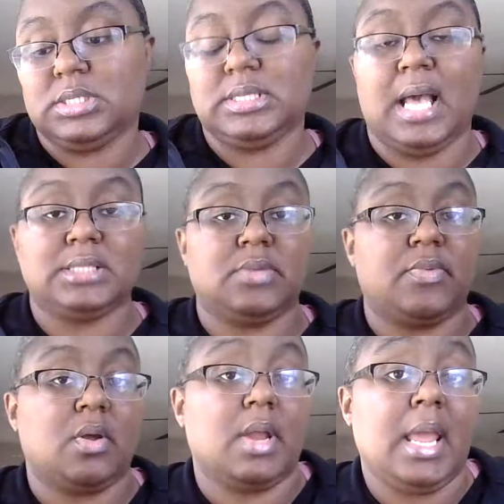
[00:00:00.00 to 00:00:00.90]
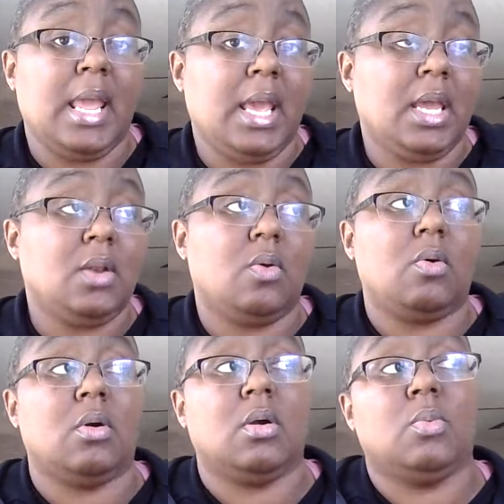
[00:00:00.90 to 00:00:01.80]
size of your hand
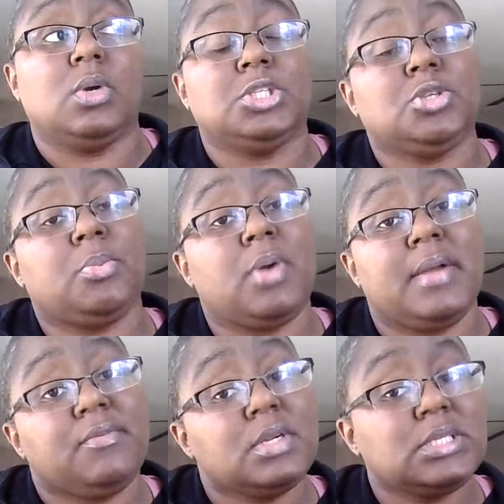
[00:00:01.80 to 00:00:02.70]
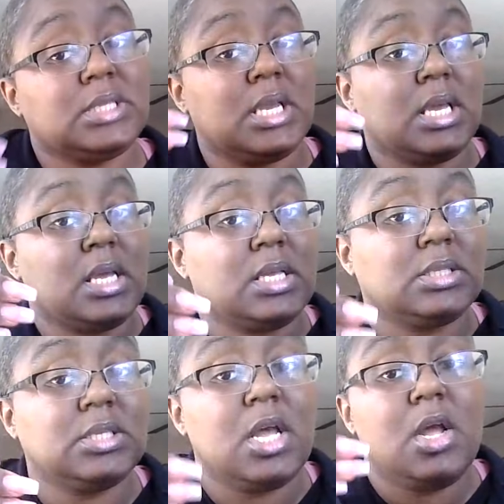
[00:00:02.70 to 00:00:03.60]
or what your preference
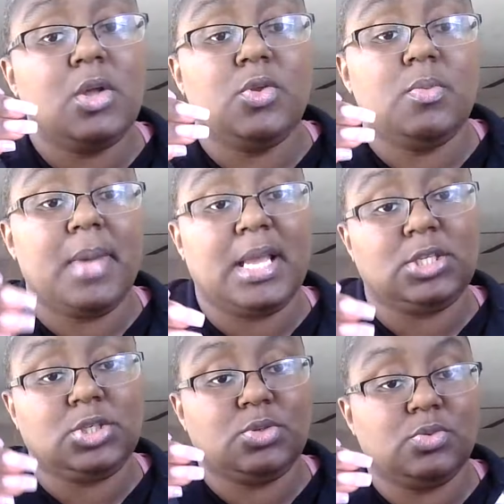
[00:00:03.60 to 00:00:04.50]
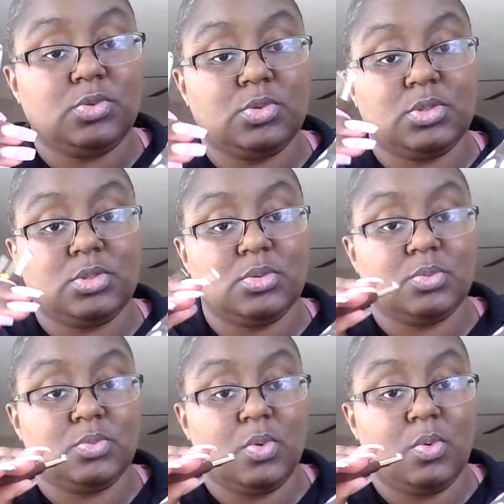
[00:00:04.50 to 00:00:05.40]
is, you may choose
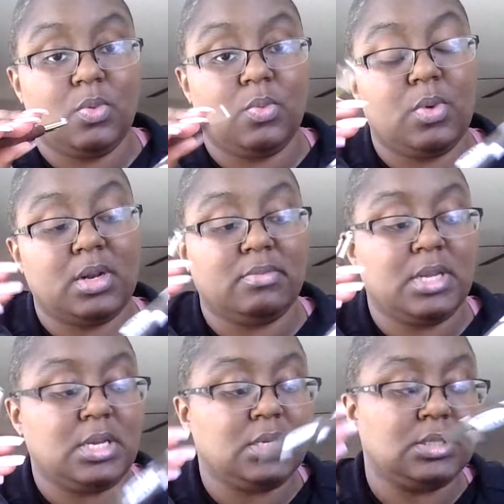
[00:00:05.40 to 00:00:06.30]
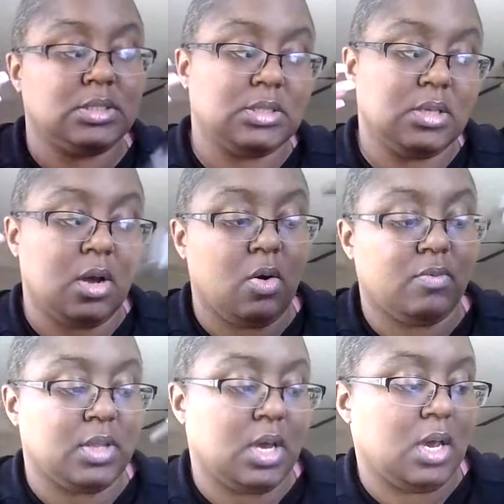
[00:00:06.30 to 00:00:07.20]
one of these over
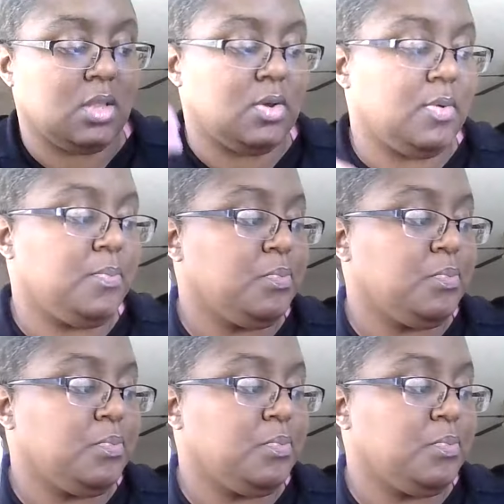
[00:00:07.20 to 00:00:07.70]
the other.